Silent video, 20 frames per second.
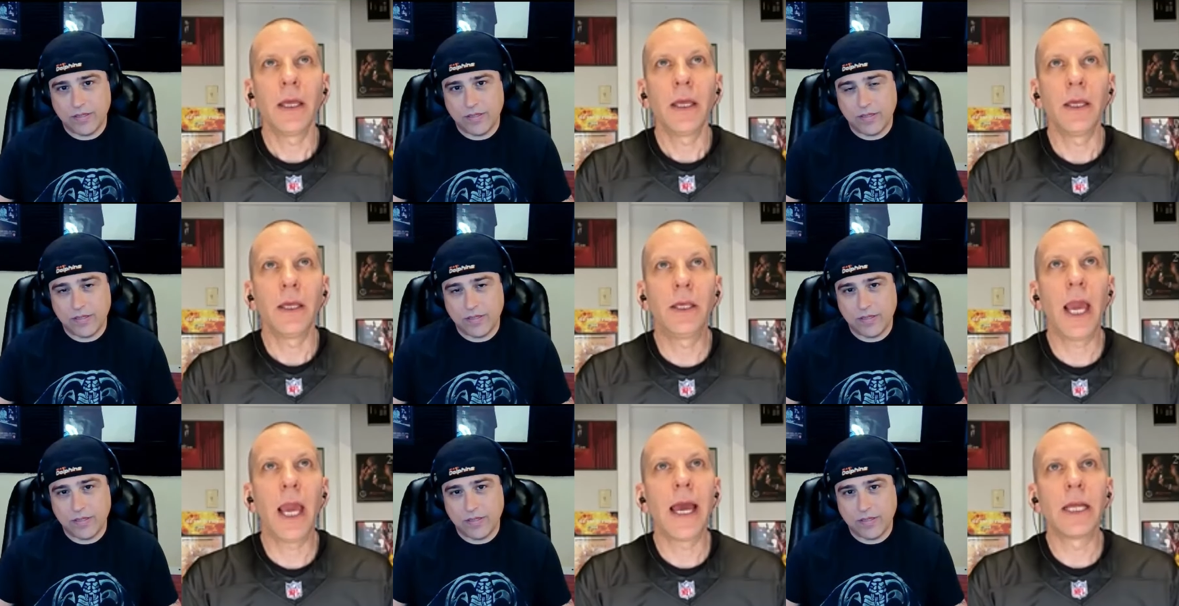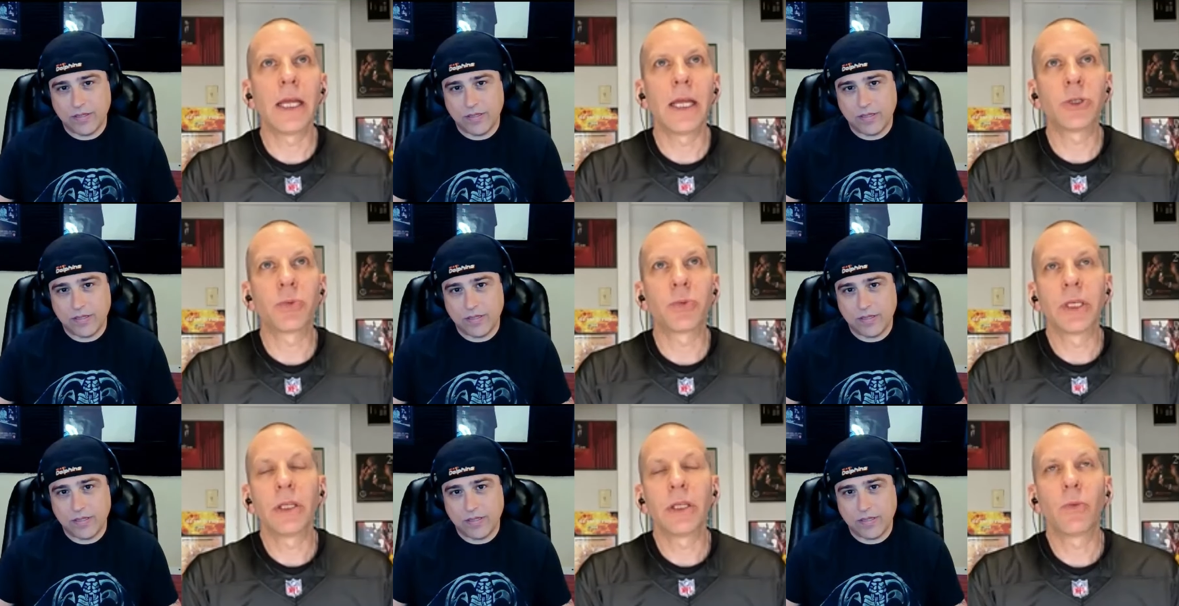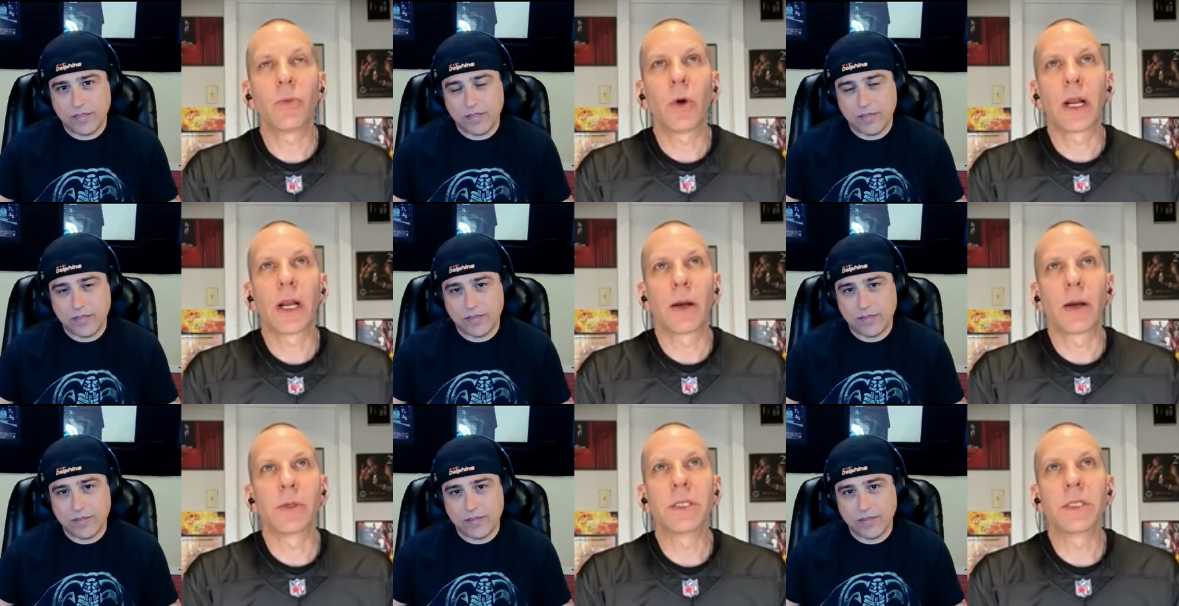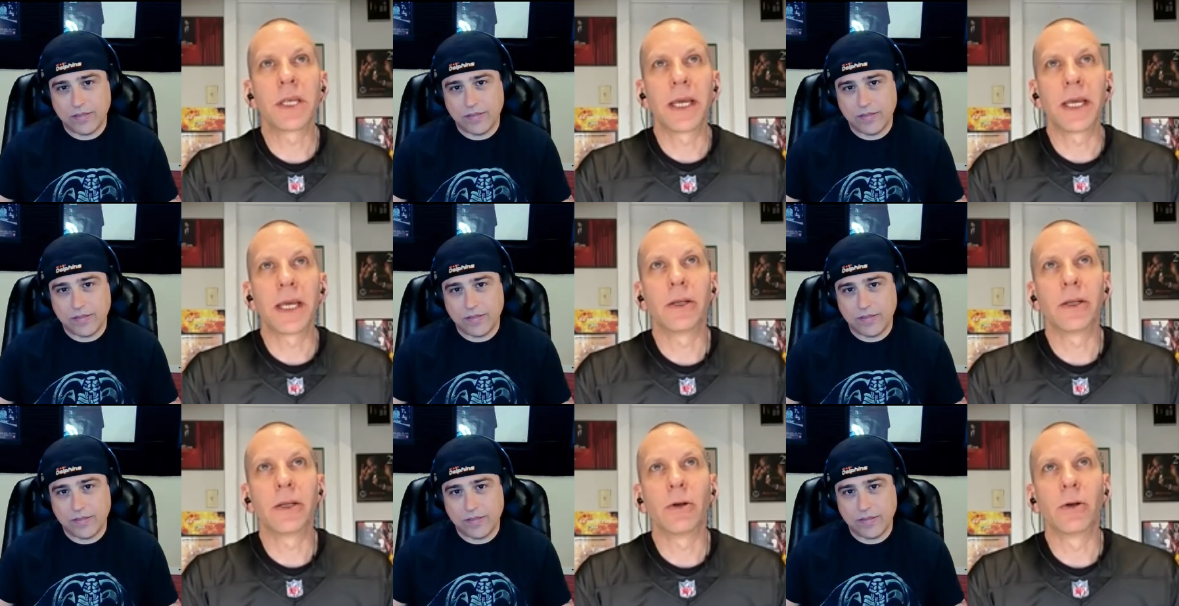Speaker 1: Yeah, it's really what I was
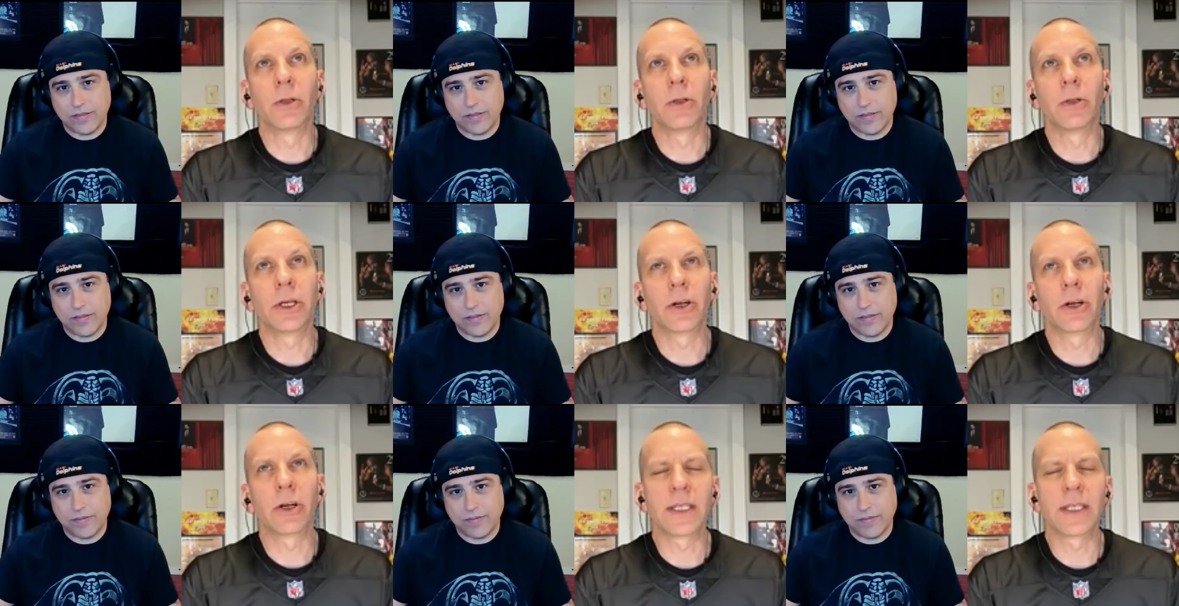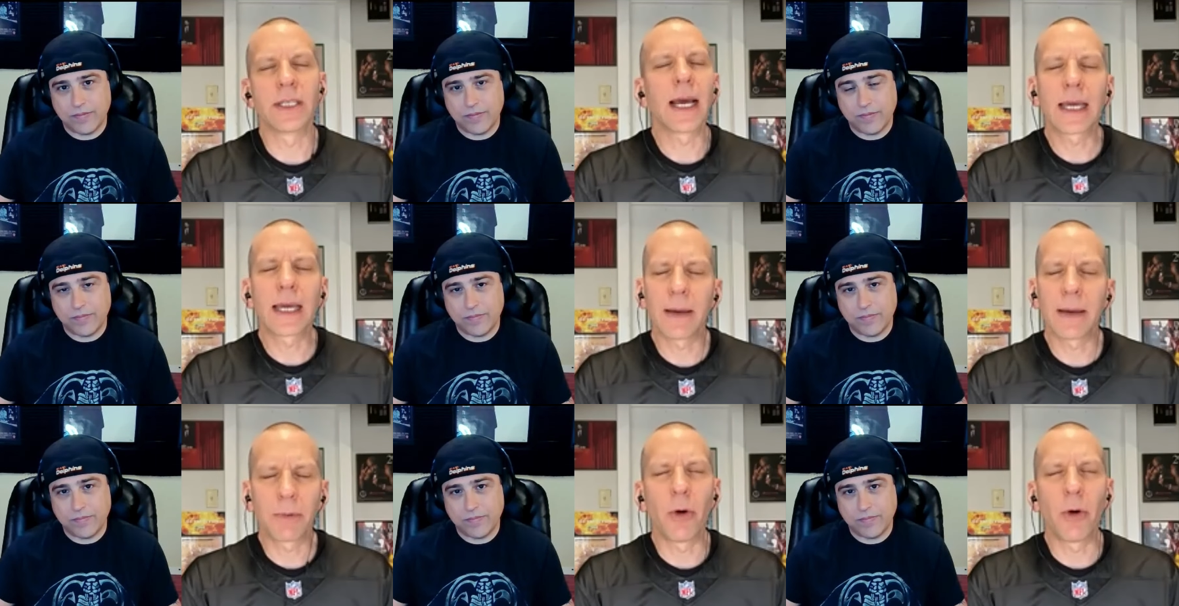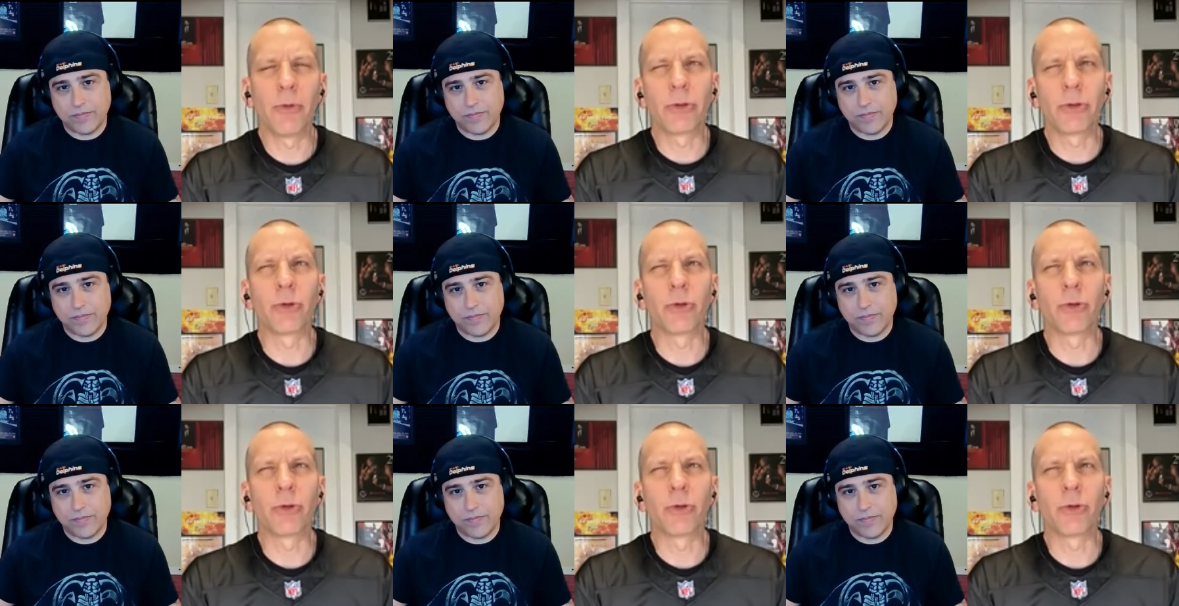saying earlier because that kept going